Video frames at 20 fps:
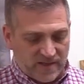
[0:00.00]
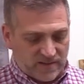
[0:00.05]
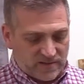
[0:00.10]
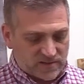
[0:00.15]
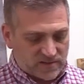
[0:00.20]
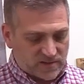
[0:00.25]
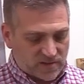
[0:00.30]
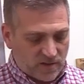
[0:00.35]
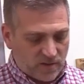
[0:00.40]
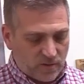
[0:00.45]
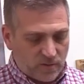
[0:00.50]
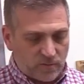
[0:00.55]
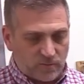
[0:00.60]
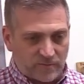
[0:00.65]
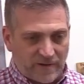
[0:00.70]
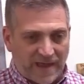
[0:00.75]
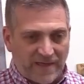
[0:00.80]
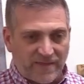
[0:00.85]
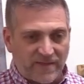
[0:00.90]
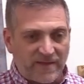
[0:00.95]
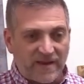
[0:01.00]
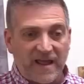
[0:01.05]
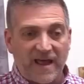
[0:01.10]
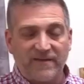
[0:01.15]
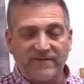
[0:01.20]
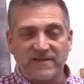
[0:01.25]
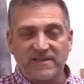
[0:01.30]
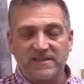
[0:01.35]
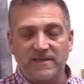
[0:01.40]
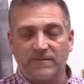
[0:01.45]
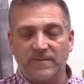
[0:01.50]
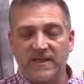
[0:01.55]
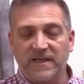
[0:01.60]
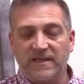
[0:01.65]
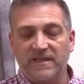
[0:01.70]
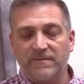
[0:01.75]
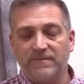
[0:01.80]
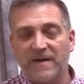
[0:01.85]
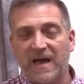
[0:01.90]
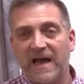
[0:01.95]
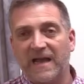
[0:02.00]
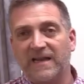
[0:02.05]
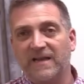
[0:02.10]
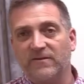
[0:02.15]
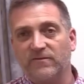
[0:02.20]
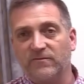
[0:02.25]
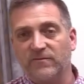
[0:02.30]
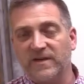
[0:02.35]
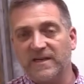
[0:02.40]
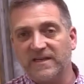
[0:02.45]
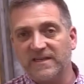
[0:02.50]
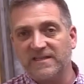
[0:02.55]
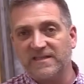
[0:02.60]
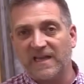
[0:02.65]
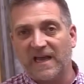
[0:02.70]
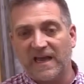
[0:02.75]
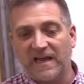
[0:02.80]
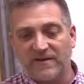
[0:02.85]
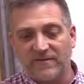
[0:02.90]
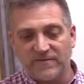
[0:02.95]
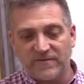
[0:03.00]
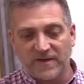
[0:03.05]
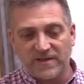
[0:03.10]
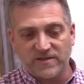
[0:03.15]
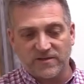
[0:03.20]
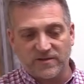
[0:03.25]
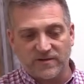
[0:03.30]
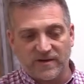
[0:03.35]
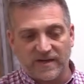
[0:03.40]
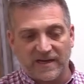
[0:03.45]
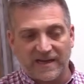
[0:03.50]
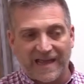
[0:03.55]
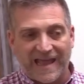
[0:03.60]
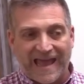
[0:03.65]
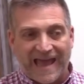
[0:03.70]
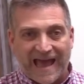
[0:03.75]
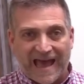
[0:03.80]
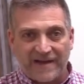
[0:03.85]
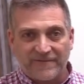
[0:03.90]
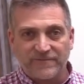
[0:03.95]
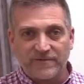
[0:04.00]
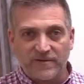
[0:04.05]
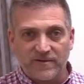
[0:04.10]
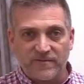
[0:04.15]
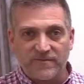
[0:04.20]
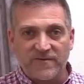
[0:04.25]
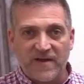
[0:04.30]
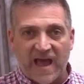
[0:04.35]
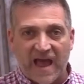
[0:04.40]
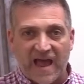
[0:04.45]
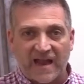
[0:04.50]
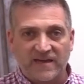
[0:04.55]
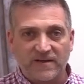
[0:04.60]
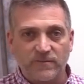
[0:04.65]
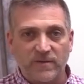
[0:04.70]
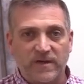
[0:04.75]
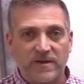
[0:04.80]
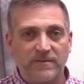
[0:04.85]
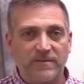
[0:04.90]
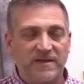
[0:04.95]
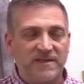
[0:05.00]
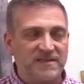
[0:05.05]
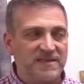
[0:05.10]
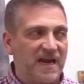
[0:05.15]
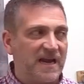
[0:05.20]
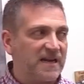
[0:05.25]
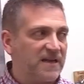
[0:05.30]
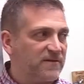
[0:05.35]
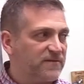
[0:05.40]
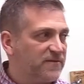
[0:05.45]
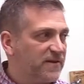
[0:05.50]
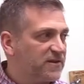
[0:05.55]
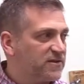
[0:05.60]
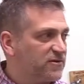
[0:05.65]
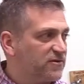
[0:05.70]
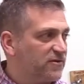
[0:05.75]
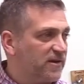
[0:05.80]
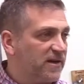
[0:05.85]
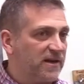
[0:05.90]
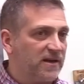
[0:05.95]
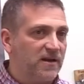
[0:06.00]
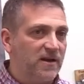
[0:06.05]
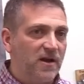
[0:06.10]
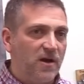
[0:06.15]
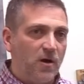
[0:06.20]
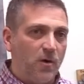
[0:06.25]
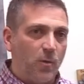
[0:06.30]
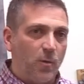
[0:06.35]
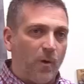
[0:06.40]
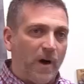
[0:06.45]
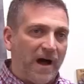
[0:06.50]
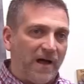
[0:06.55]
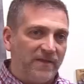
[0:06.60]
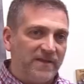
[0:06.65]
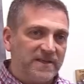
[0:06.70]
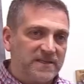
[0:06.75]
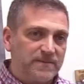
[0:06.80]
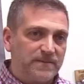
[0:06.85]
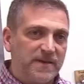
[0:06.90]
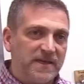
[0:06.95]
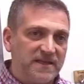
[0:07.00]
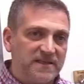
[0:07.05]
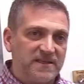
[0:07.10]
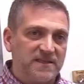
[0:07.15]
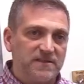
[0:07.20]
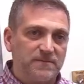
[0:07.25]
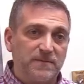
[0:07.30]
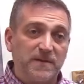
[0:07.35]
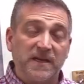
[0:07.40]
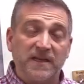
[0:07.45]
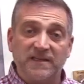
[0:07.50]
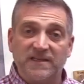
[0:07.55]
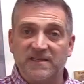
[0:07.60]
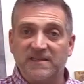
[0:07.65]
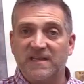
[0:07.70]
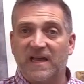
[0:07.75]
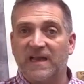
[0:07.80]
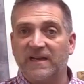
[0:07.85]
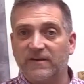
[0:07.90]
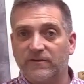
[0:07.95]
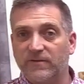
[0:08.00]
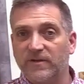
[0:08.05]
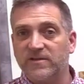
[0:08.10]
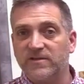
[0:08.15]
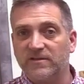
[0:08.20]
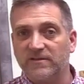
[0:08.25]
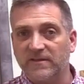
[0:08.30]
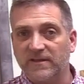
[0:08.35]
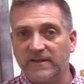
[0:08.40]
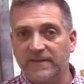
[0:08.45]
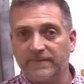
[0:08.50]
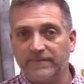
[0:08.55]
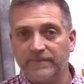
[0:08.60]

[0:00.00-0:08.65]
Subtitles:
So rather than having somebody come back and redesign fixturing after the fact, we can be designing fixturing while this piece is being designed originally.